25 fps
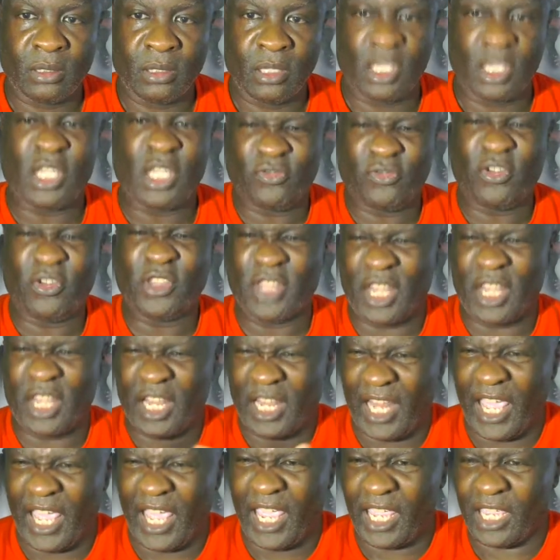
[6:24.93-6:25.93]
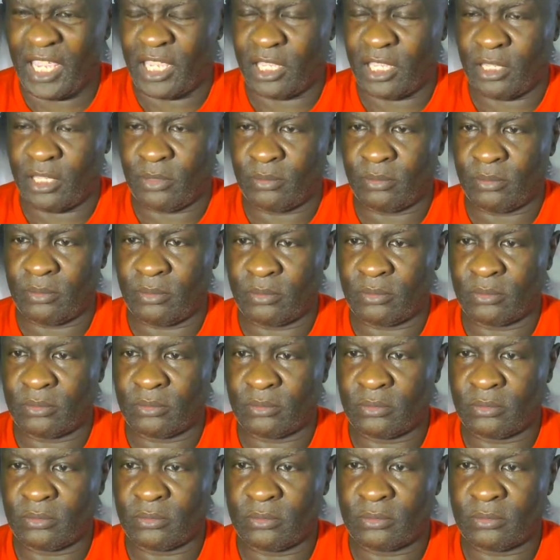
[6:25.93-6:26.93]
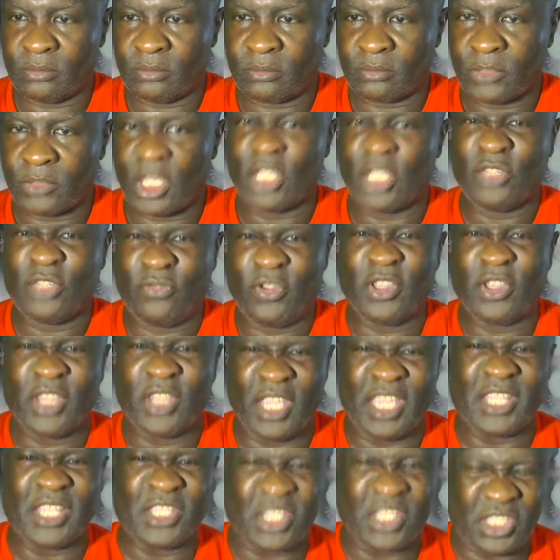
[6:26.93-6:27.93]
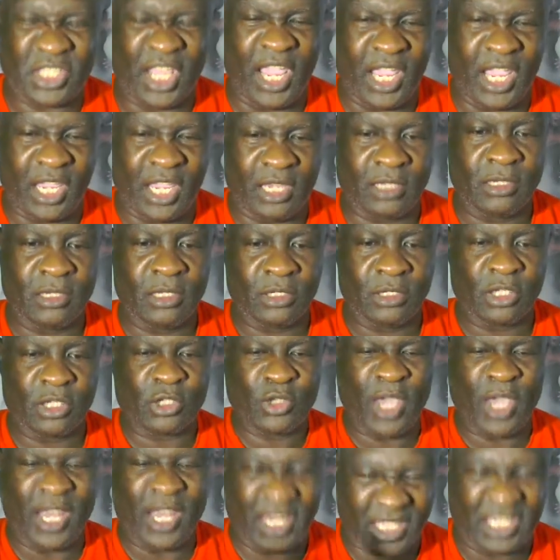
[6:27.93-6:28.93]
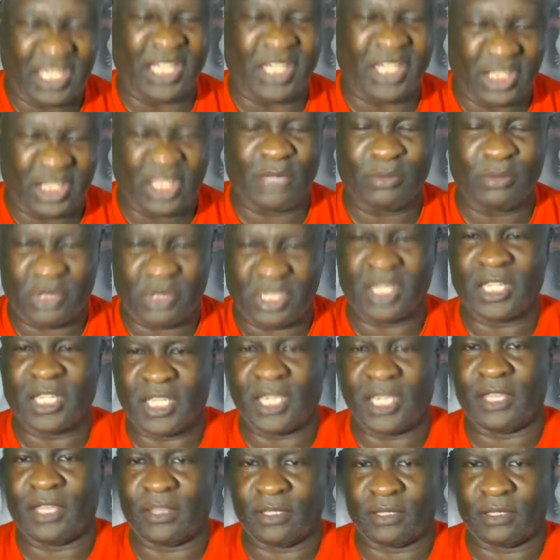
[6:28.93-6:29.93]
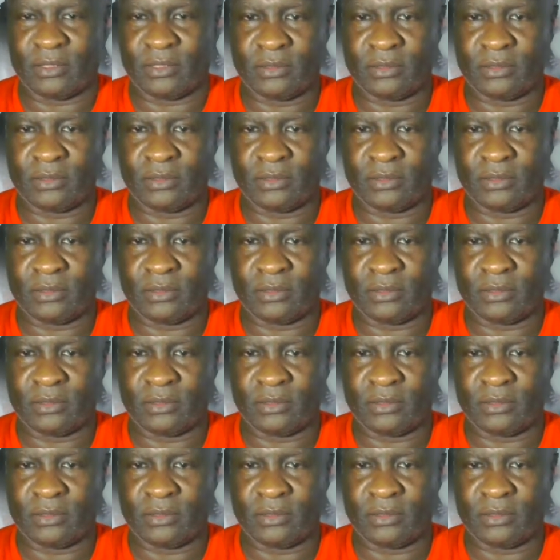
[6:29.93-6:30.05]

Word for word: It's for the lame. It's for the insane, to try to get them together.